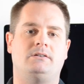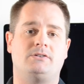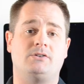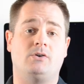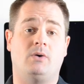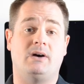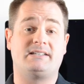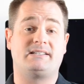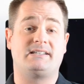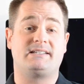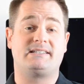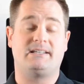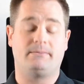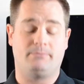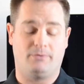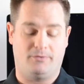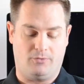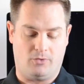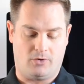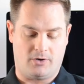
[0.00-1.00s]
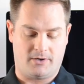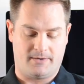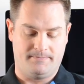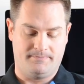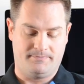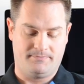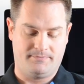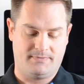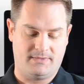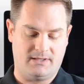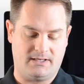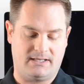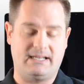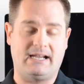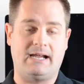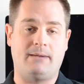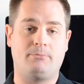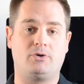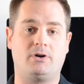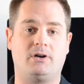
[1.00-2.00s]
So as I said before, the
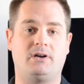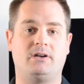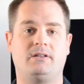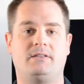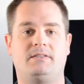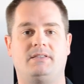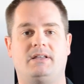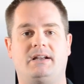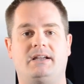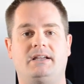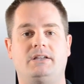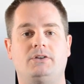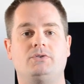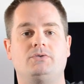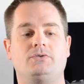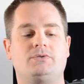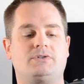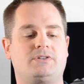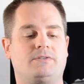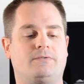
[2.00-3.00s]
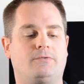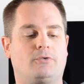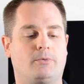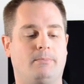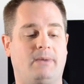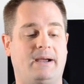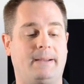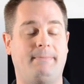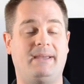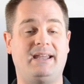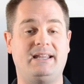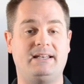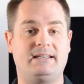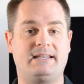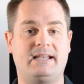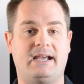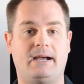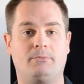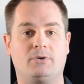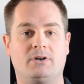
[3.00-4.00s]
camera that I use for my main
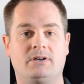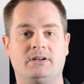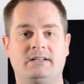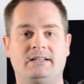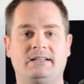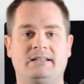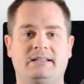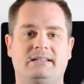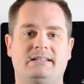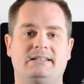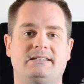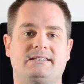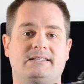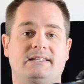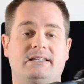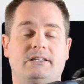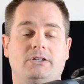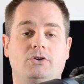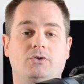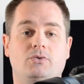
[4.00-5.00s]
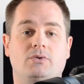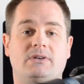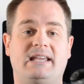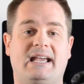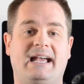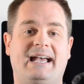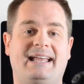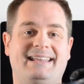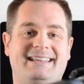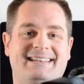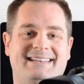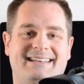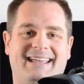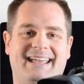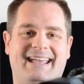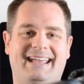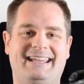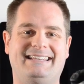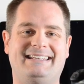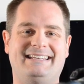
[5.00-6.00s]
camera is the new Canon
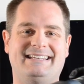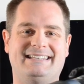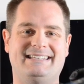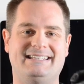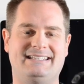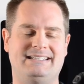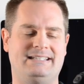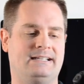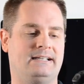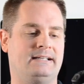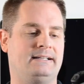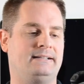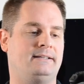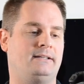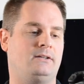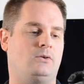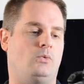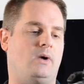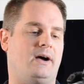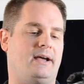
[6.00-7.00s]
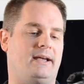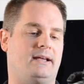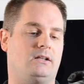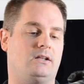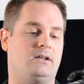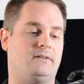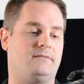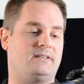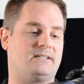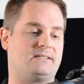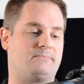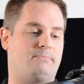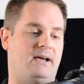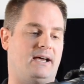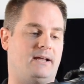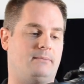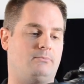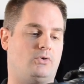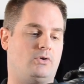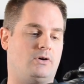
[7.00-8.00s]
eighty D. Why I love this
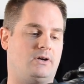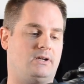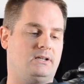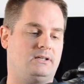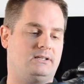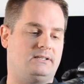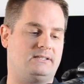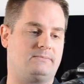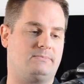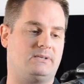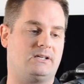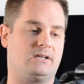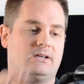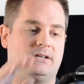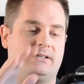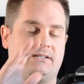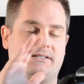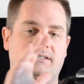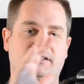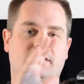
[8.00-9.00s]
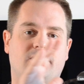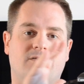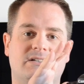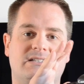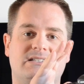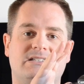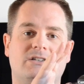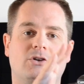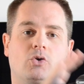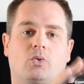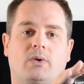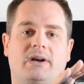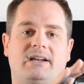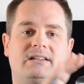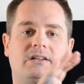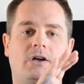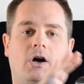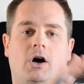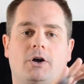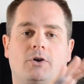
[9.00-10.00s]
bad boy is because of its
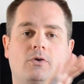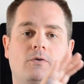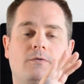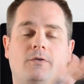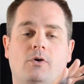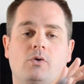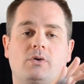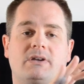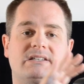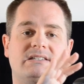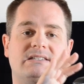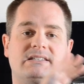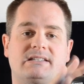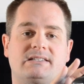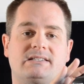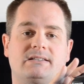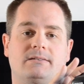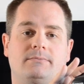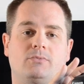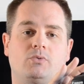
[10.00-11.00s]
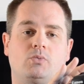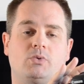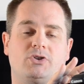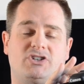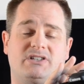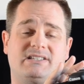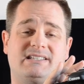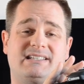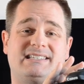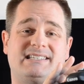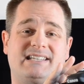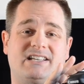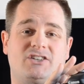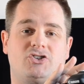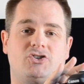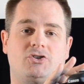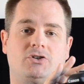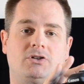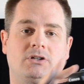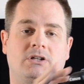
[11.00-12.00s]
great autofocus system, which is
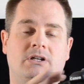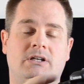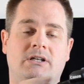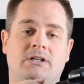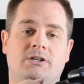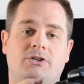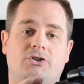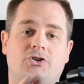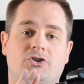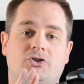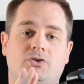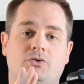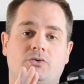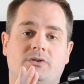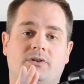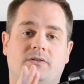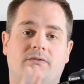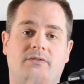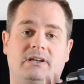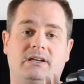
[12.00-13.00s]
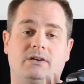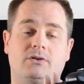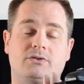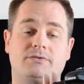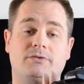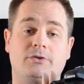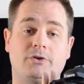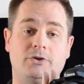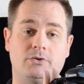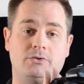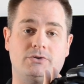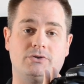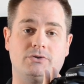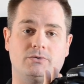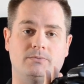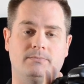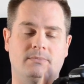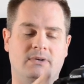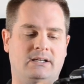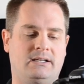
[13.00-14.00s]
essential to shoot videos for
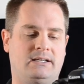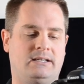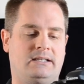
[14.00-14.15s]
YouTube.